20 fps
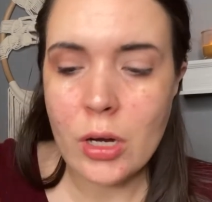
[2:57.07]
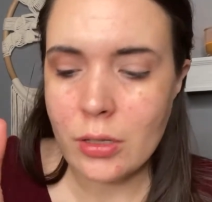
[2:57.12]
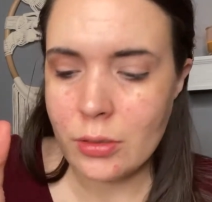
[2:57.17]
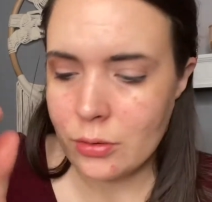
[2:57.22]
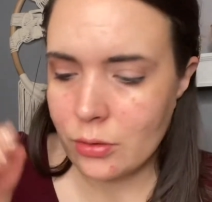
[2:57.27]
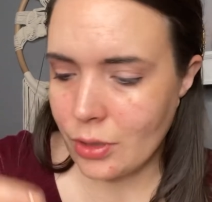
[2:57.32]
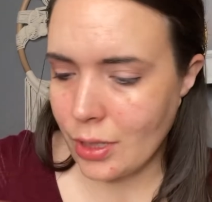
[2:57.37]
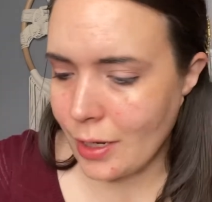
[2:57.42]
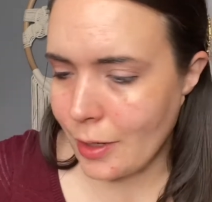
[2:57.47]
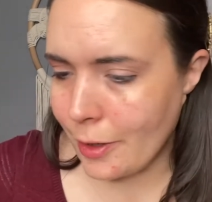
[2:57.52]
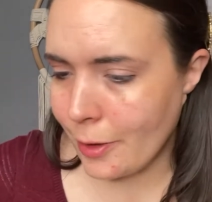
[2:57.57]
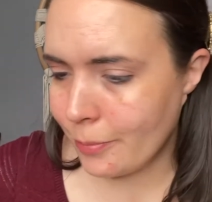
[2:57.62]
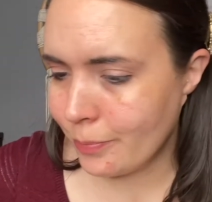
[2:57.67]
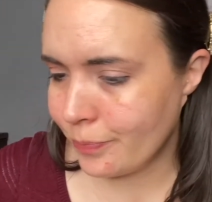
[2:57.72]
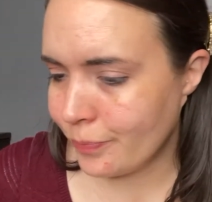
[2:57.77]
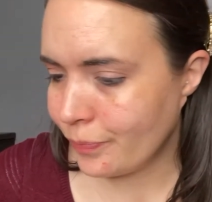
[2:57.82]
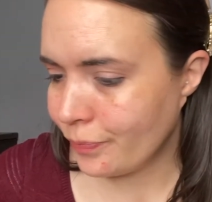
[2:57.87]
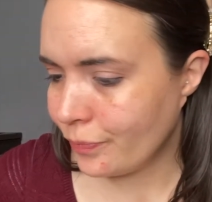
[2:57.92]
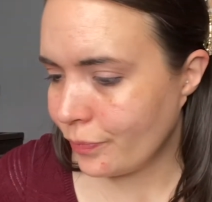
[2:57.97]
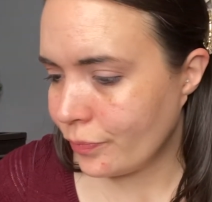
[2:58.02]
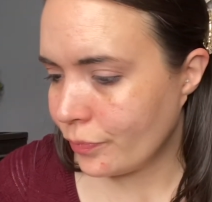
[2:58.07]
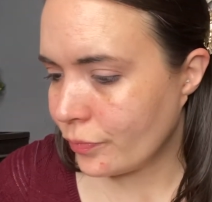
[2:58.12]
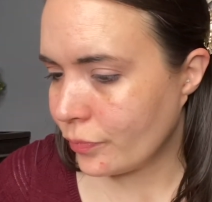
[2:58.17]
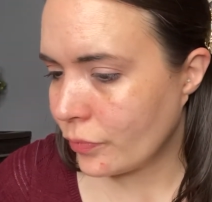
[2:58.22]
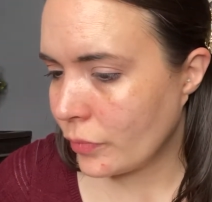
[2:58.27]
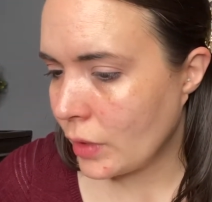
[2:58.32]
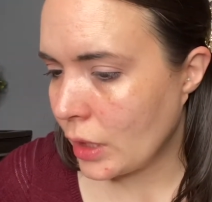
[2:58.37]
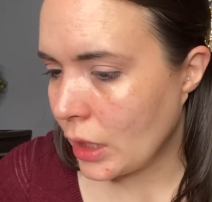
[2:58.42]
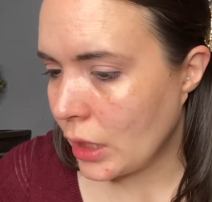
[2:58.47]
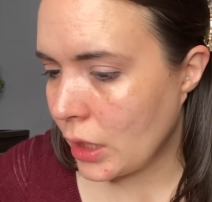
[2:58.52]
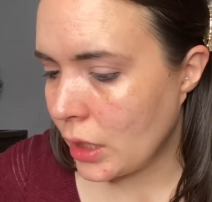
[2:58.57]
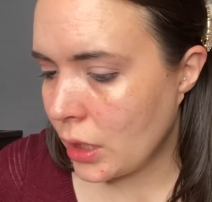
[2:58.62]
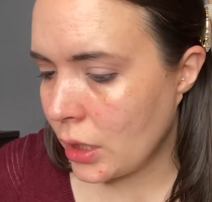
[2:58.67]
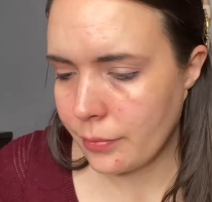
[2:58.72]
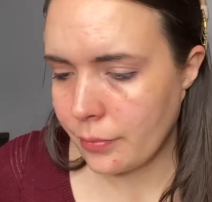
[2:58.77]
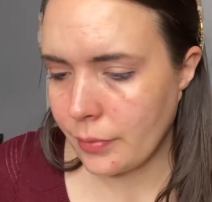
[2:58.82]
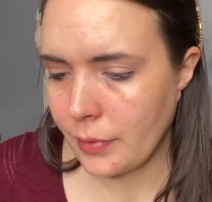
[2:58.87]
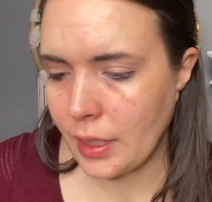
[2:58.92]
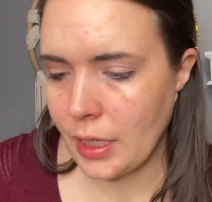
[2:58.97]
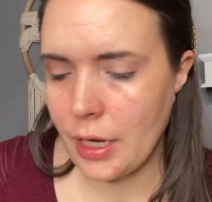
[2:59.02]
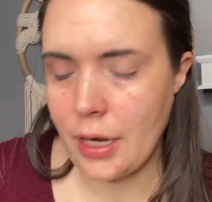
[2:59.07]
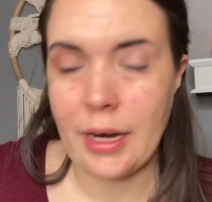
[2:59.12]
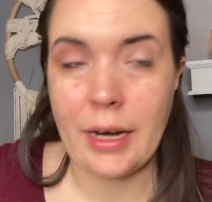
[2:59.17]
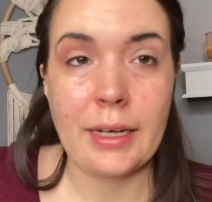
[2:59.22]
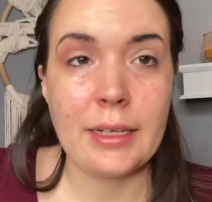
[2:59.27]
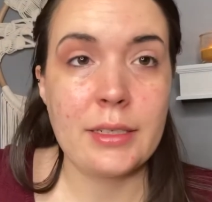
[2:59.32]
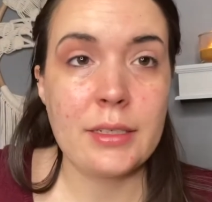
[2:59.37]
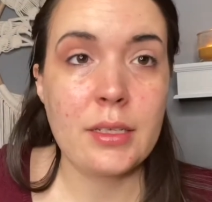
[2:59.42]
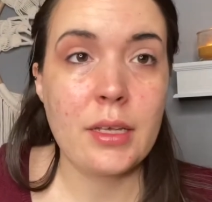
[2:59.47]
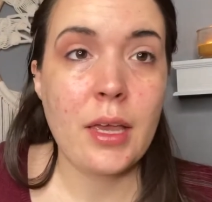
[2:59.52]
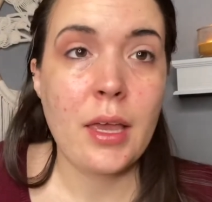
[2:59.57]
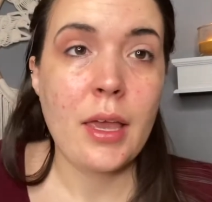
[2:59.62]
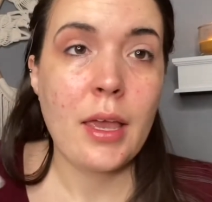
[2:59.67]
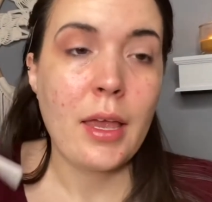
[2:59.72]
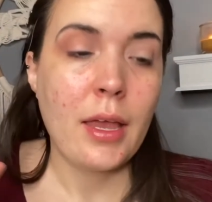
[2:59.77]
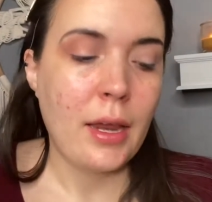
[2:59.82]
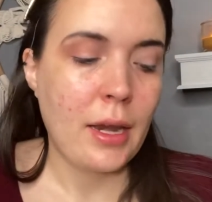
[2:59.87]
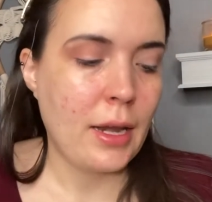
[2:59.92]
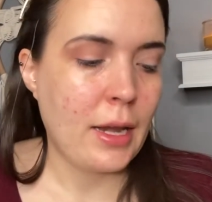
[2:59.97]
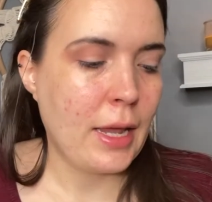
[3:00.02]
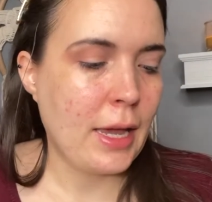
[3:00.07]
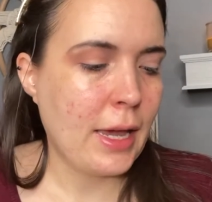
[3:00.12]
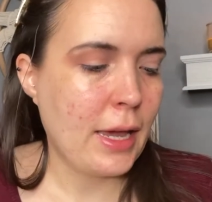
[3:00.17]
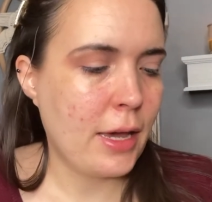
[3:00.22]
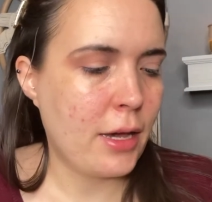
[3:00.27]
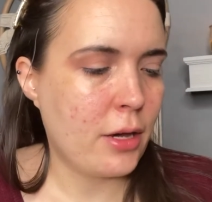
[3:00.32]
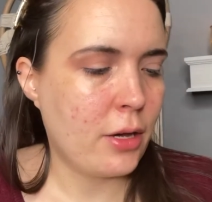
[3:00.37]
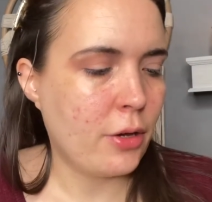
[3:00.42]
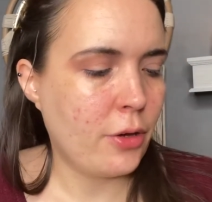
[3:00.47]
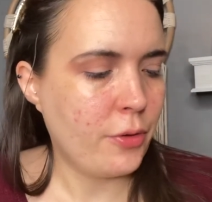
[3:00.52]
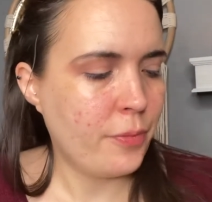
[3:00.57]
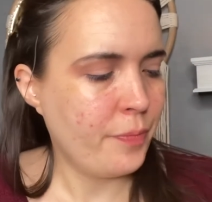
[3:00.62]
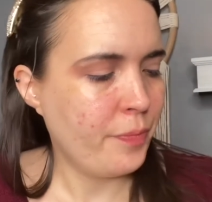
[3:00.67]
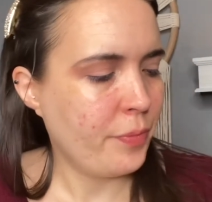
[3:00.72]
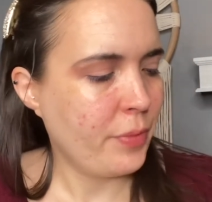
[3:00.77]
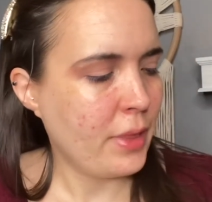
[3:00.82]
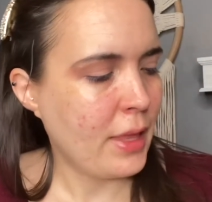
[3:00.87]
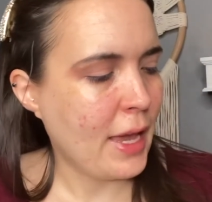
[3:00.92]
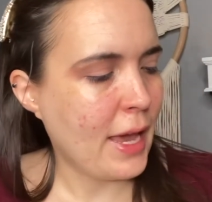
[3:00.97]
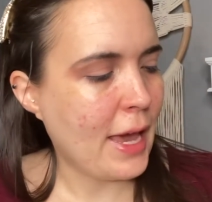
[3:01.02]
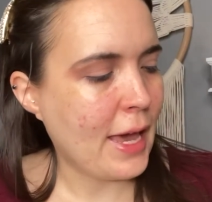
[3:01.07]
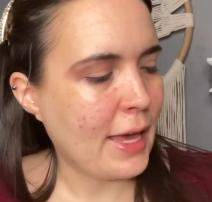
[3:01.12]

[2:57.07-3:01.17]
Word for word: you know. All right, now I